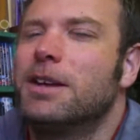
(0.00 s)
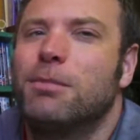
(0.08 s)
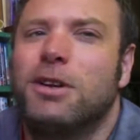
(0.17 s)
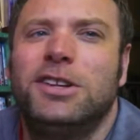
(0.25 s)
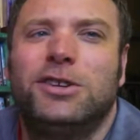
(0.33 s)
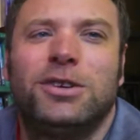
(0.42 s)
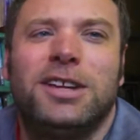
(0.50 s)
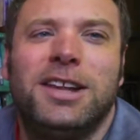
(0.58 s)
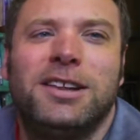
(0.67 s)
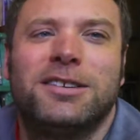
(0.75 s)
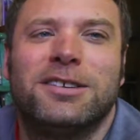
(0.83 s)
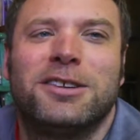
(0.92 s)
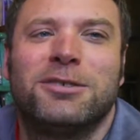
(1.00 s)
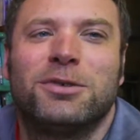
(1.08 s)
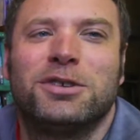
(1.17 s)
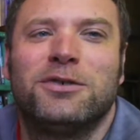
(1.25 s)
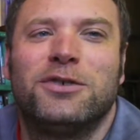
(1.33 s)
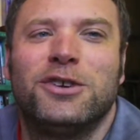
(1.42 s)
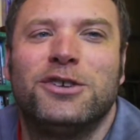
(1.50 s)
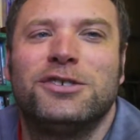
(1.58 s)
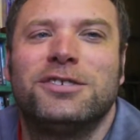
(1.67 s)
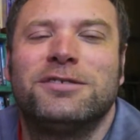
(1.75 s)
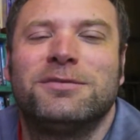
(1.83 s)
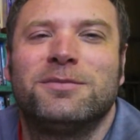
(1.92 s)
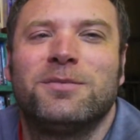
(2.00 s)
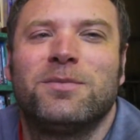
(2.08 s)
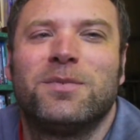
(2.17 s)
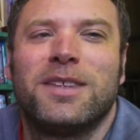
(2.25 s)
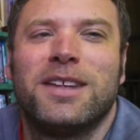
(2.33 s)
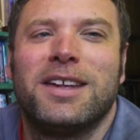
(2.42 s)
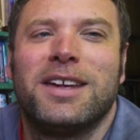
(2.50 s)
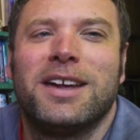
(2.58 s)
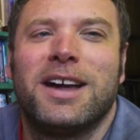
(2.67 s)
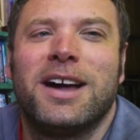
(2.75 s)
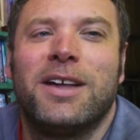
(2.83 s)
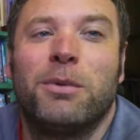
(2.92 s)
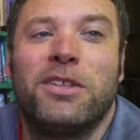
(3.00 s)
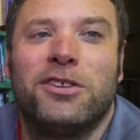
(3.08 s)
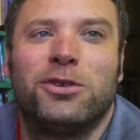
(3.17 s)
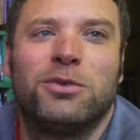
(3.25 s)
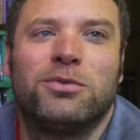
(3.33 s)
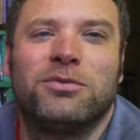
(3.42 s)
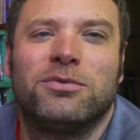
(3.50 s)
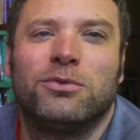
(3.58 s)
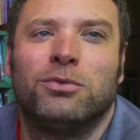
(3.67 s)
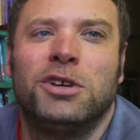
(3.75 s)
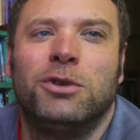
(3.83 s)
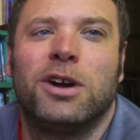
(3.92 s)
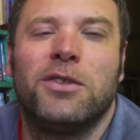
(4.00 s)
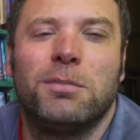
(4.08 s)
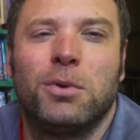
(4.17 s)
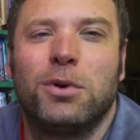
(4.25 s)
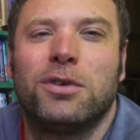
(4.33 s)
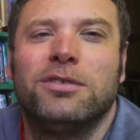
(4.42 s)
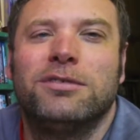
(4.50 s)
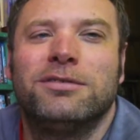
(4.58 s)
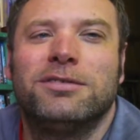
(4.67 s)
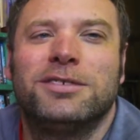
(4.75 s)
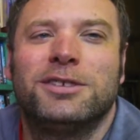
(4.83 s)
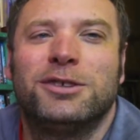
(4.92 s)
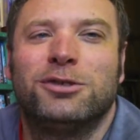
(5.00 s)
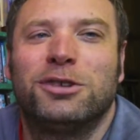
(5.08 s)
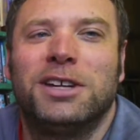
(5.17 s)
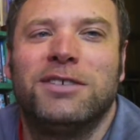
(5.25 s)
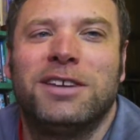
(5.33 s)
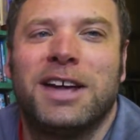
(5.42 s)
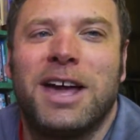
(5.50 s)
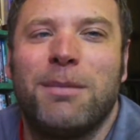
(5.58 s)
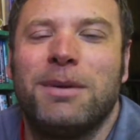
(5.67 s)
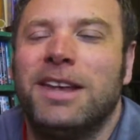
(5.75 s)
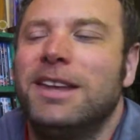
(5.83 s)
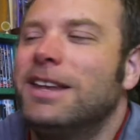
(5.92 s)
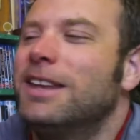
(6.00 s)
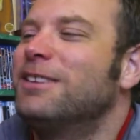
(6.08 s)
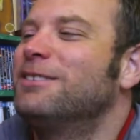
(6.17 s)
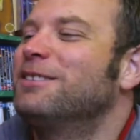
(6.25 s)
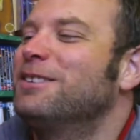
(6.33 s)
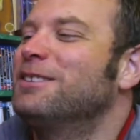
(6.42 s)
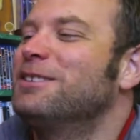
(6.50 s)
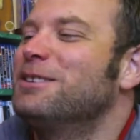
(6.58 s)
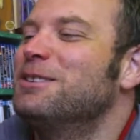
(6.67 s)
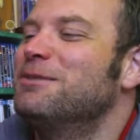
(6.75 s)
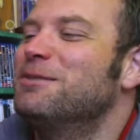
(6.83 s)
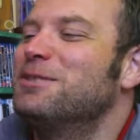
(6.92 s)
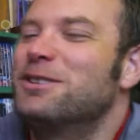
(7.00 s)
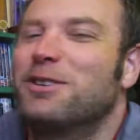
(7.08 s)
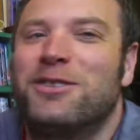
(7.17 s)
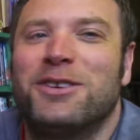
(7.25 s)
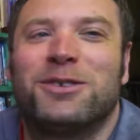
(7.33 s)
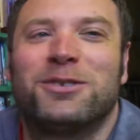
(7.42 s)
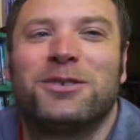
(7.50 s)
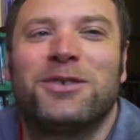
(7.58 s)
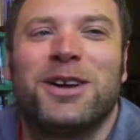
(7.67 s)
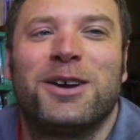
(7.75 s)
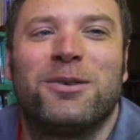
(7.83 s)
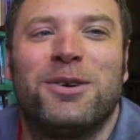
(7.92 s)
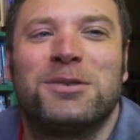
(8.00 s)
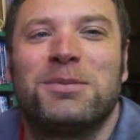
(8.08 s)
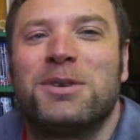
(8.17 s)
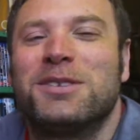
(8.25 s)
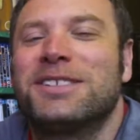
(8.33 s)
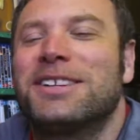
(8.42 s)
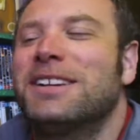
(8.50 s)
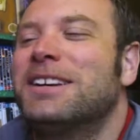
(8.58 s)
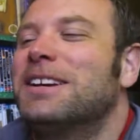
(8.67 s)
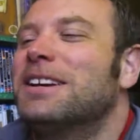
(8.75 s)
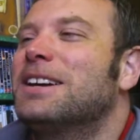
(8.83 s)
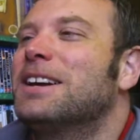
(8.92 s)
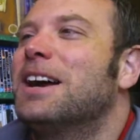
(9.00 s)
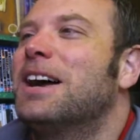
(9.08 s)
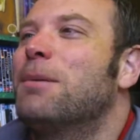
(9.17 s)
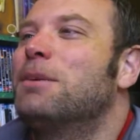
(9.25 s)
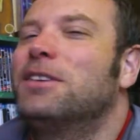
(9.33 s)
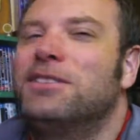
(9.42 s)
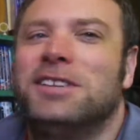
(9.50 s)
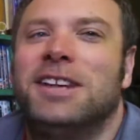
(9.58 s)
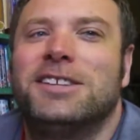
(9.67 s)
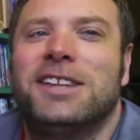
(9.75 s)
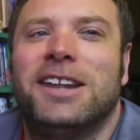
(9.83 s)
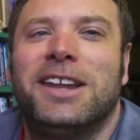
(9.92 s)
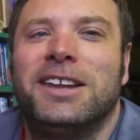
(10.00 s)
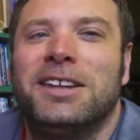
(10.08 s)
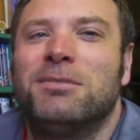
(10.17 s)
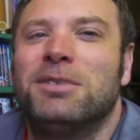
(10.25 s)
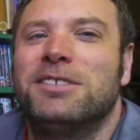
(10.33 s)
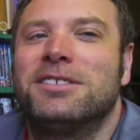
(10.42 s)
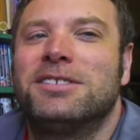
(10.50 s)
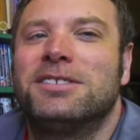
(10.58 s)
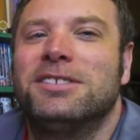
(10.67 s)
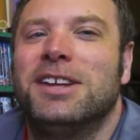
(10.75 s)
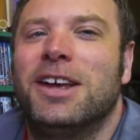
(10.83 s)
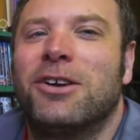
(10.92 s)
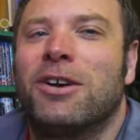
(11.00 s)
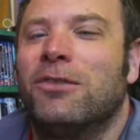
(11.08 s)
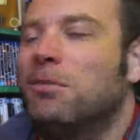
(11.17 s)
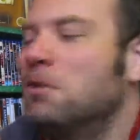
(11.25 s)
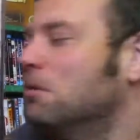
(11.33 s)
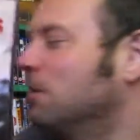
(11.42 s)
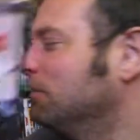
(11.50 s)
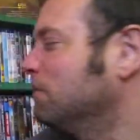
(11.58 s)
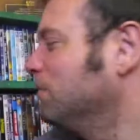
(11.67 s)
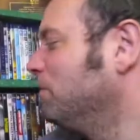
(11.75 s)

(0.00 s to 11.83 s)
But I did sort of hear that there was a version where they sort of rewrote the book and to sort of give it a happy ending, which I think sort of found quite surprising. But definitely, yeah, sad ending, but it's, yeah, great film, that one.